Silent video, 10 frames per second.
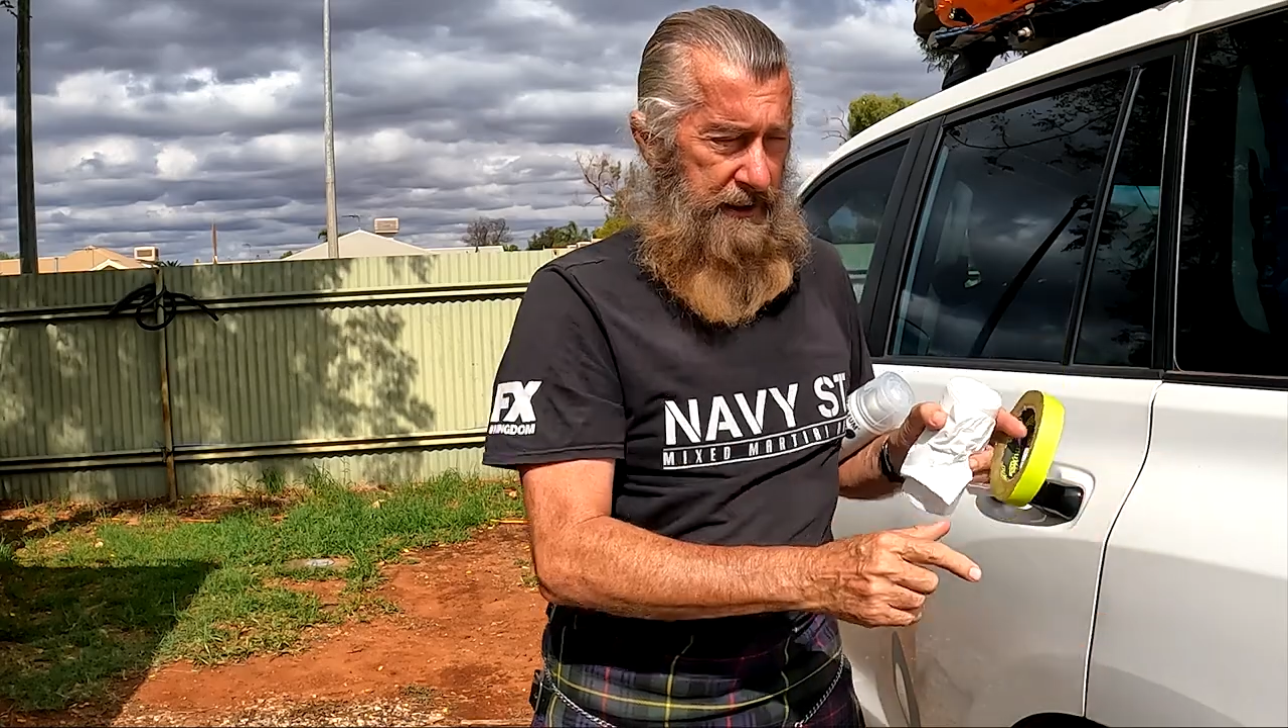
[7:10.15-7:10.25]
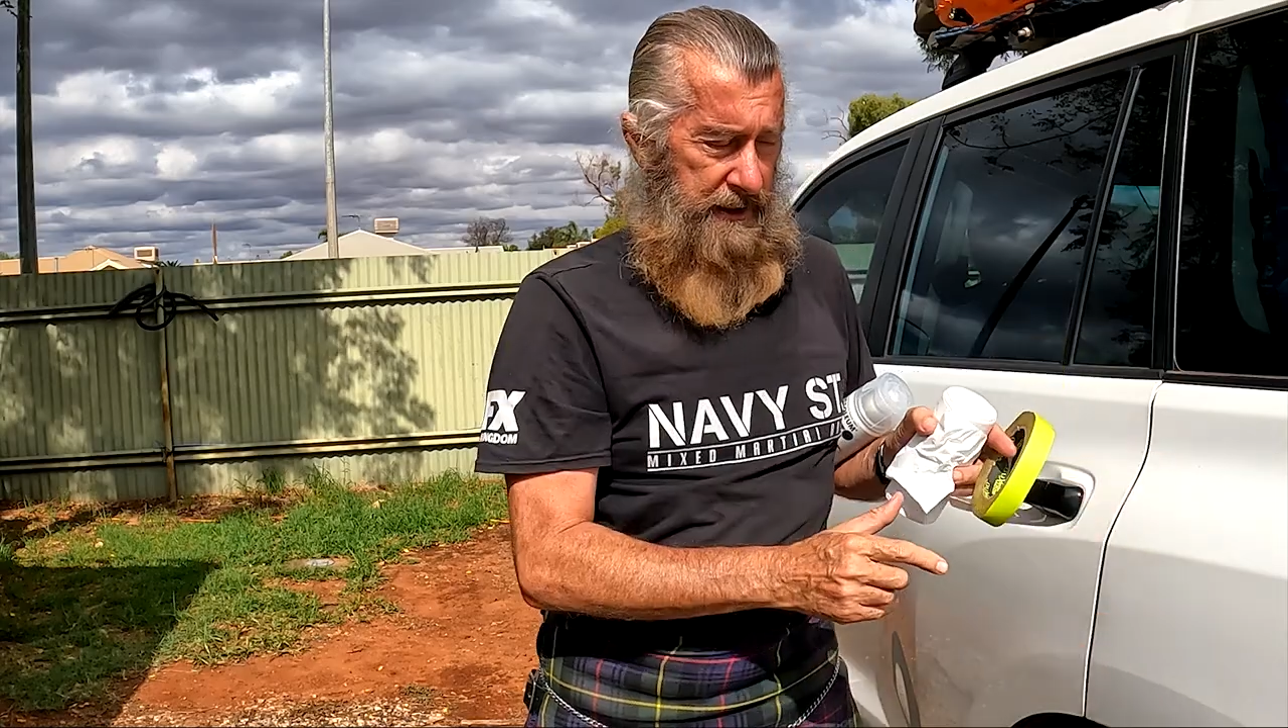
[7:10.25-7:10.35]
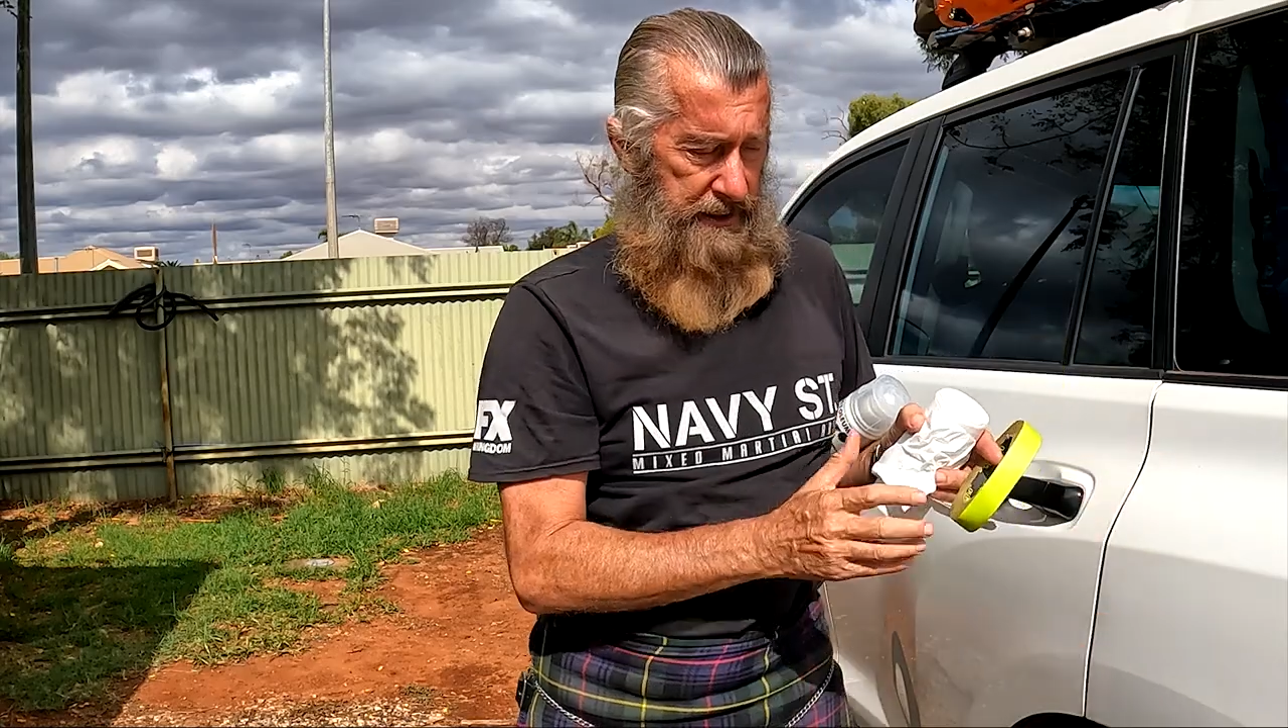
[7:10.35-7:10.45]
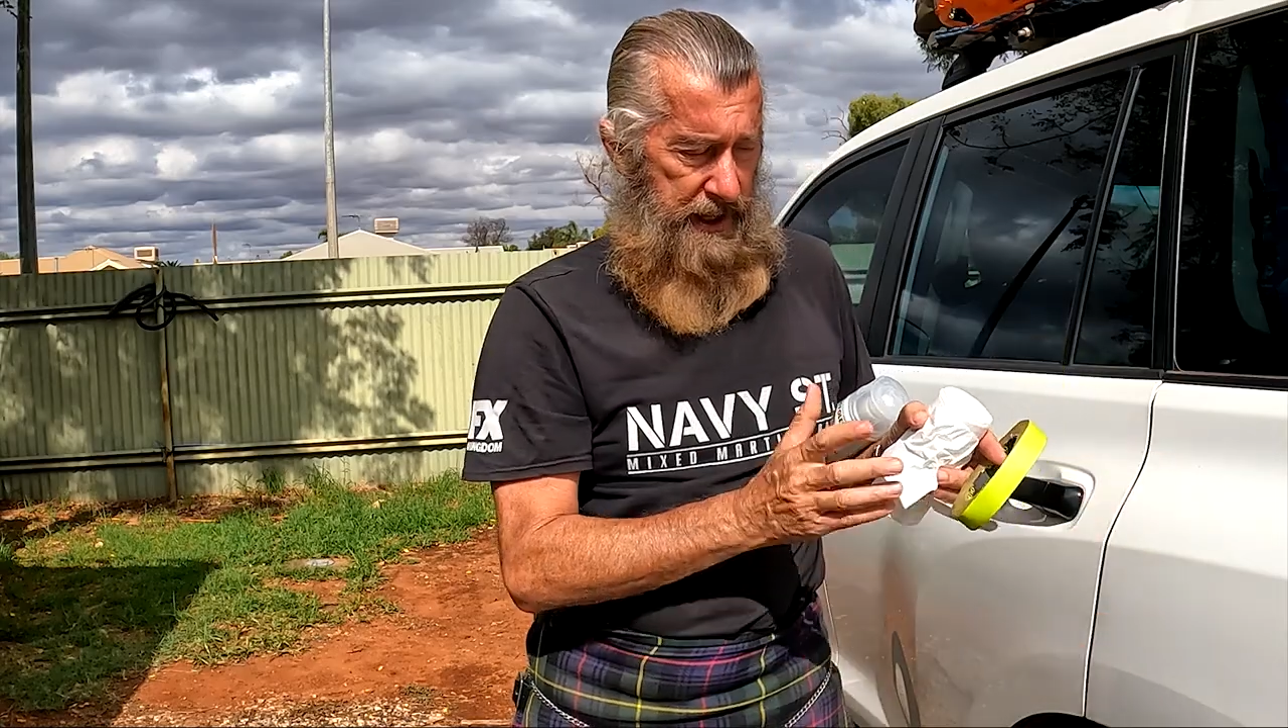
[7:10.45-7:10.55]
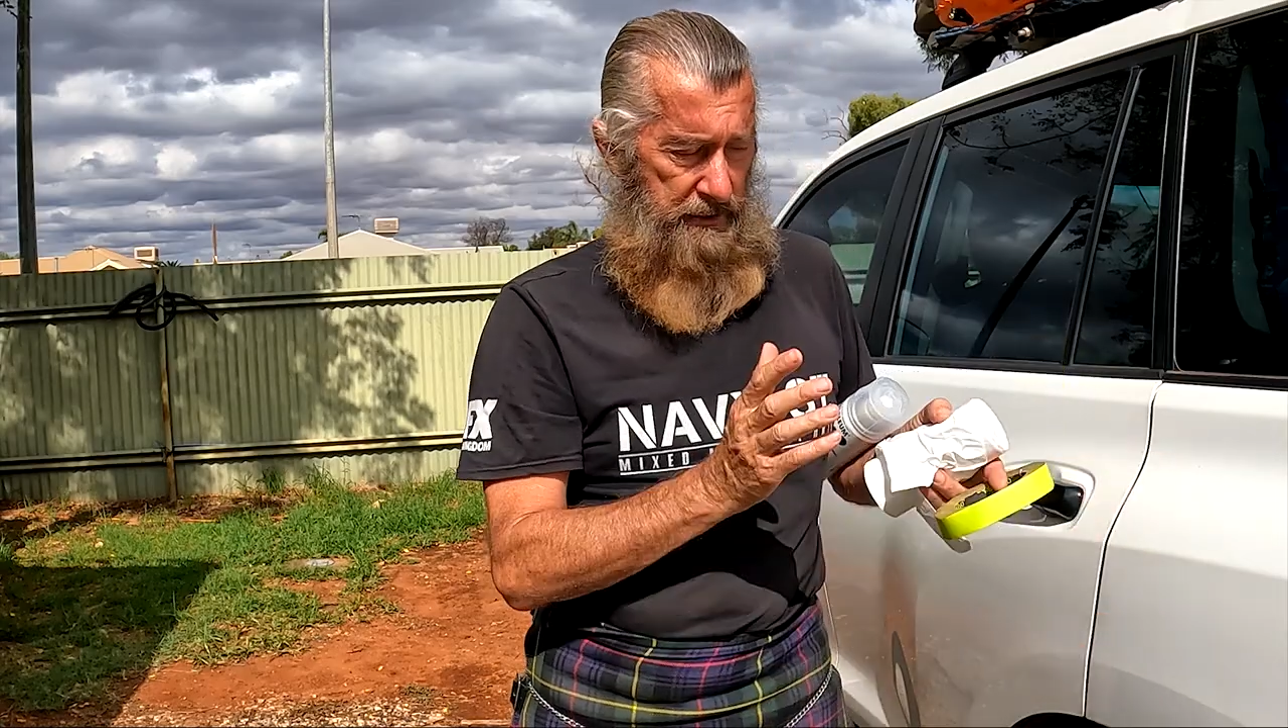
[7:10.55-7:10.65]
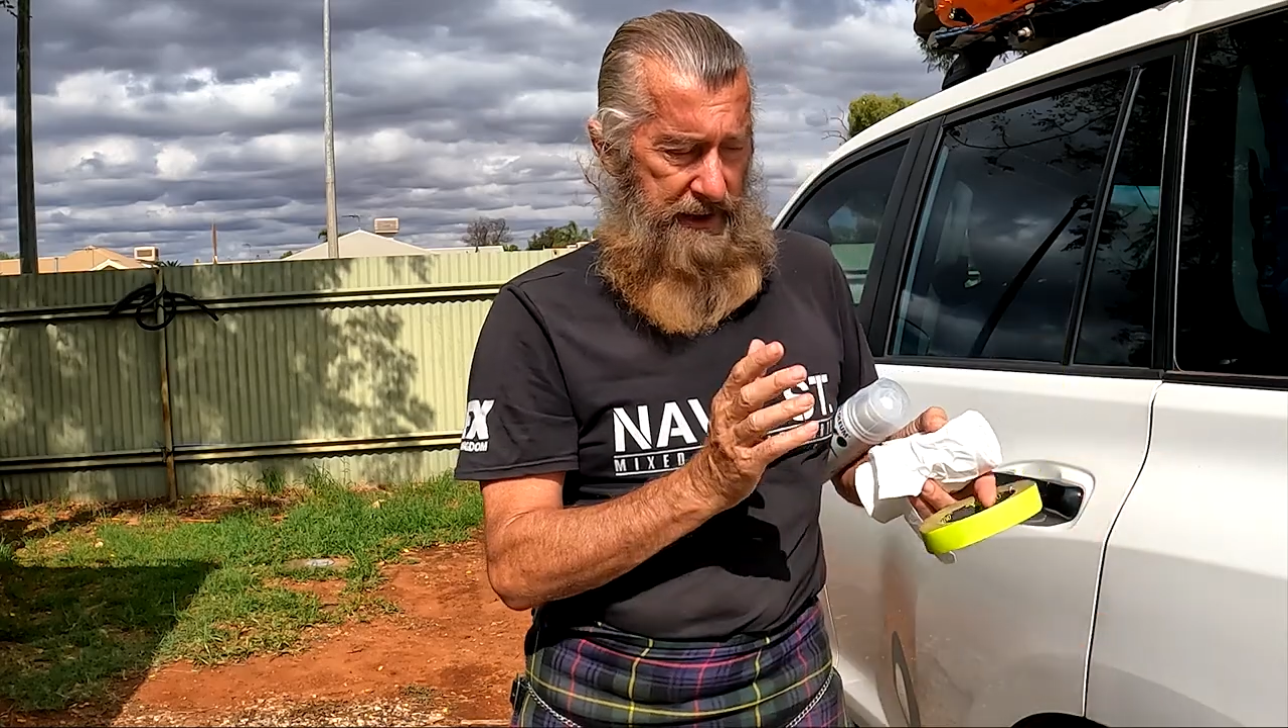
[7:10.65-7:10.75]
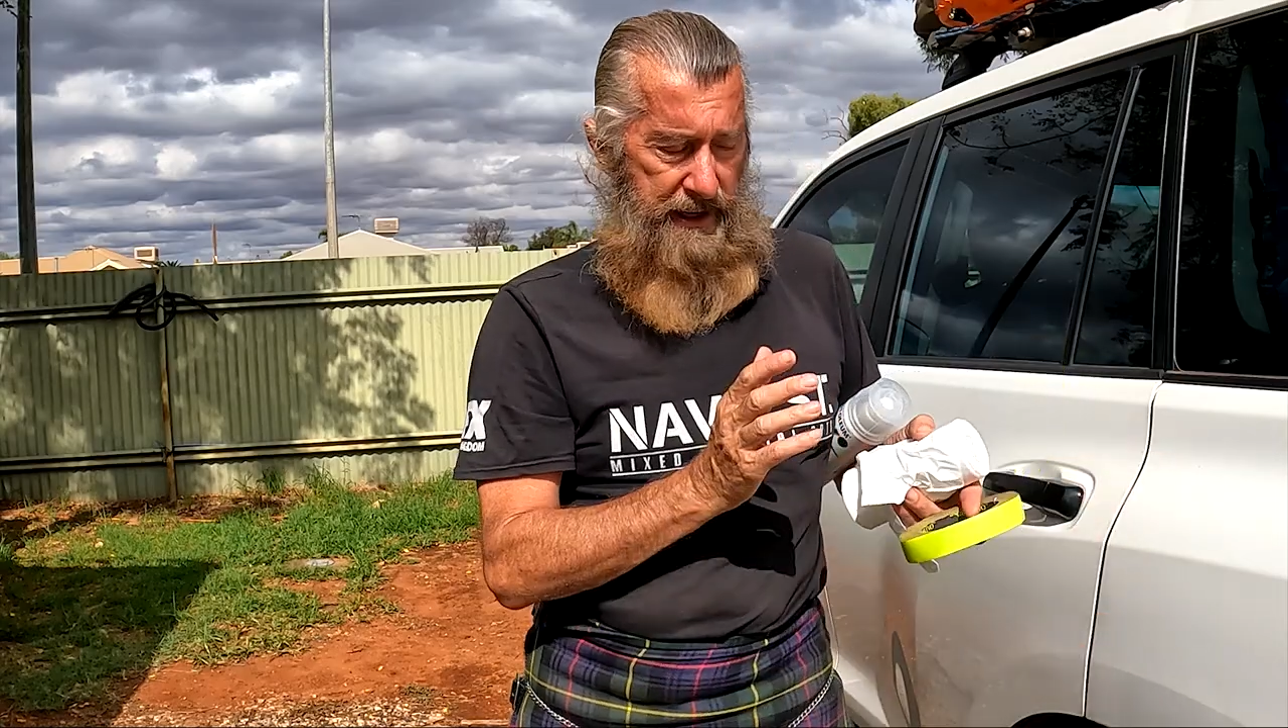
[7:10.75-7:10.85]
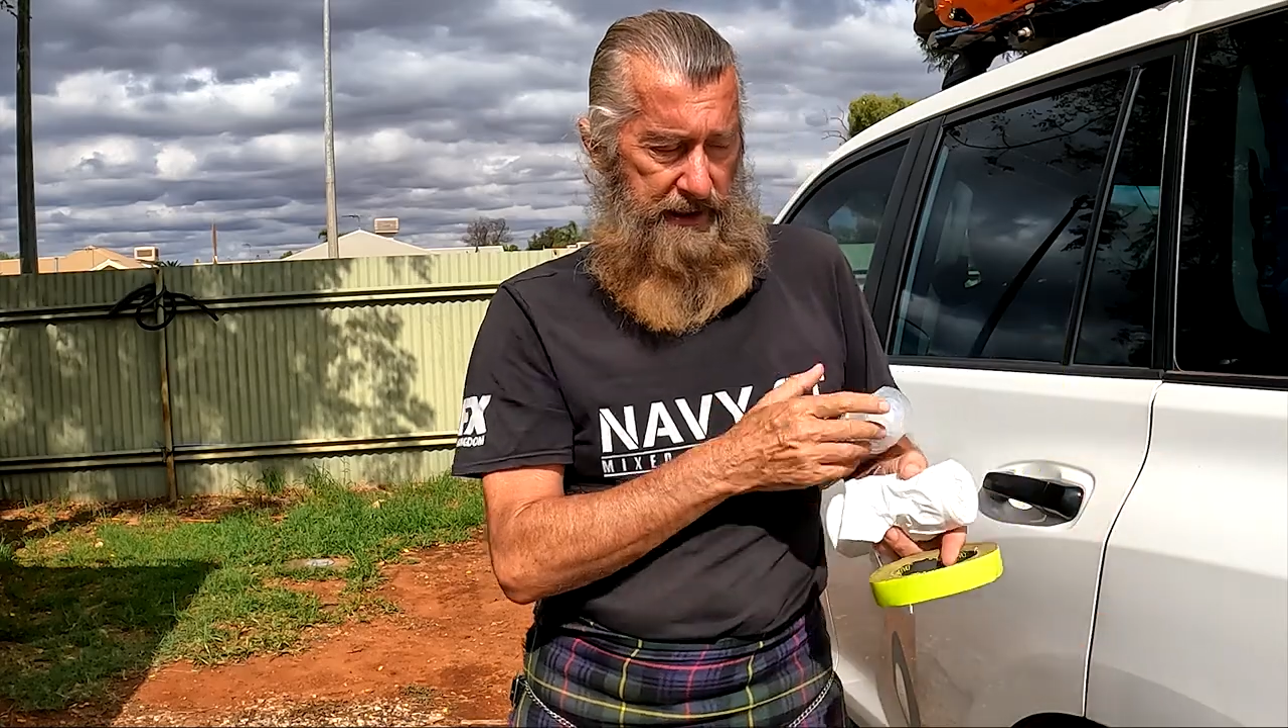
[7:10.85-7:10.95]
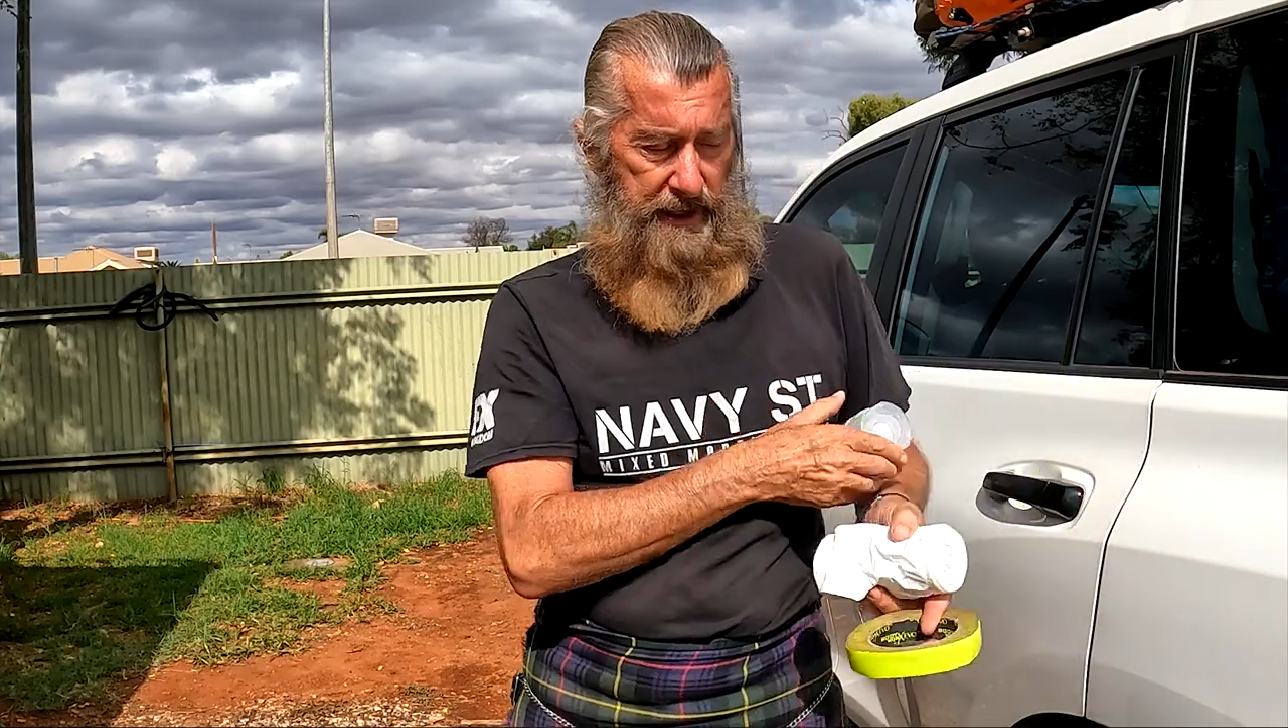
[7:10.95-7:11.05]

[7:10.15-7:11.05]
because you don't want to get